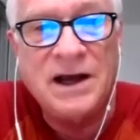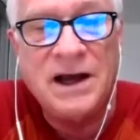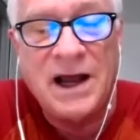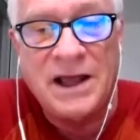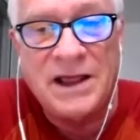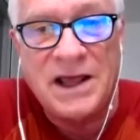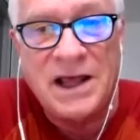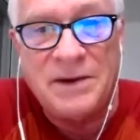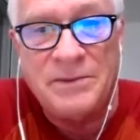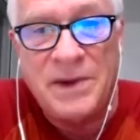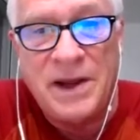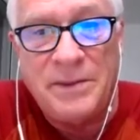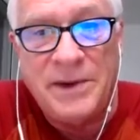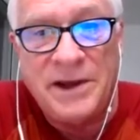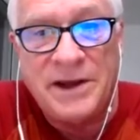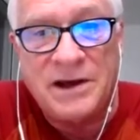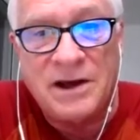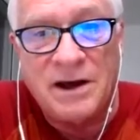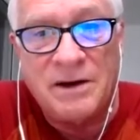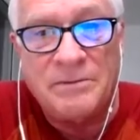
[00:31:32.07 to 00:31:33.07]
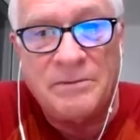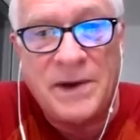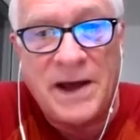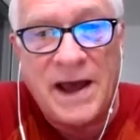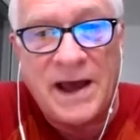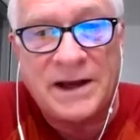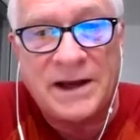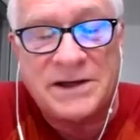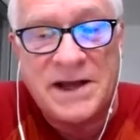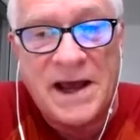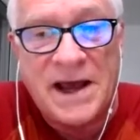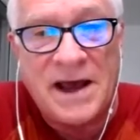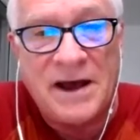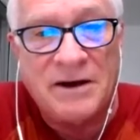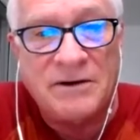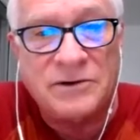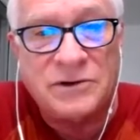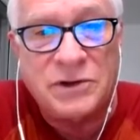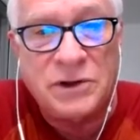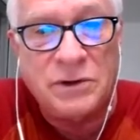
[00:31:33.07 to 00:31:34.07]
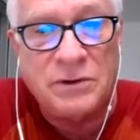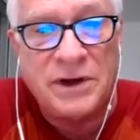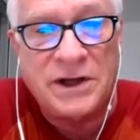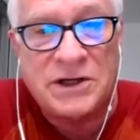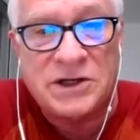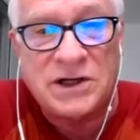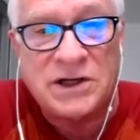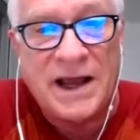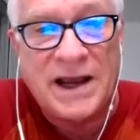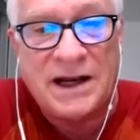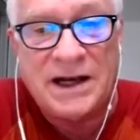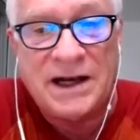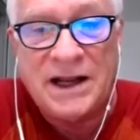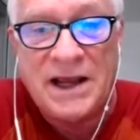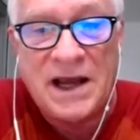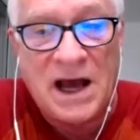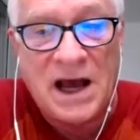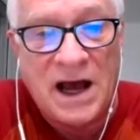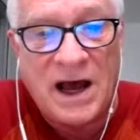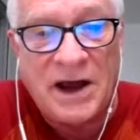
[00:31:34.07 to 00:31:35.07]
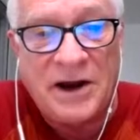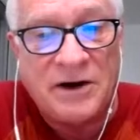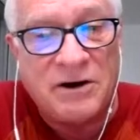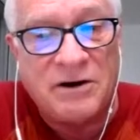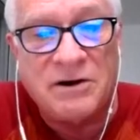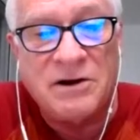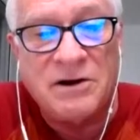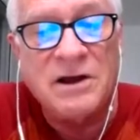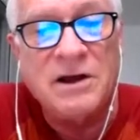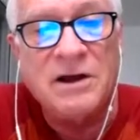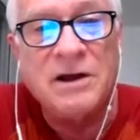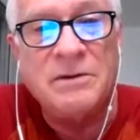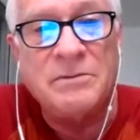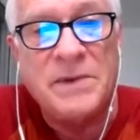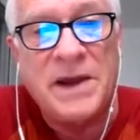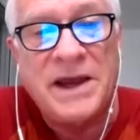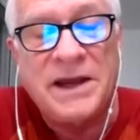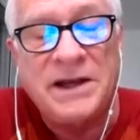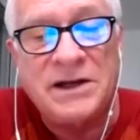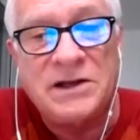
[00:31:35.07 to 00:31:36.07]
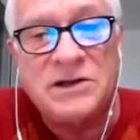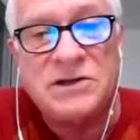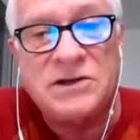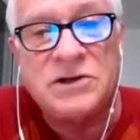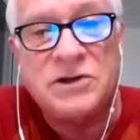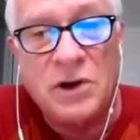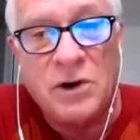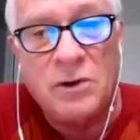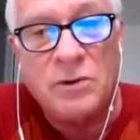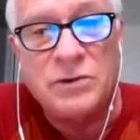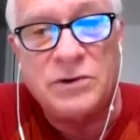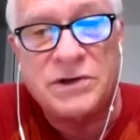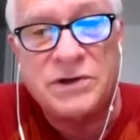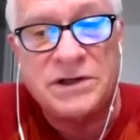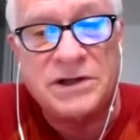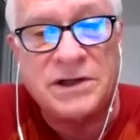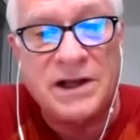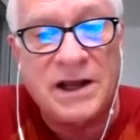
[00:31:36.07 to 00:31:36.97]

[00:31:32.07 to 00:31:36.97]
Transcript: and then maybe come back down to a slightly higher maintenance dose,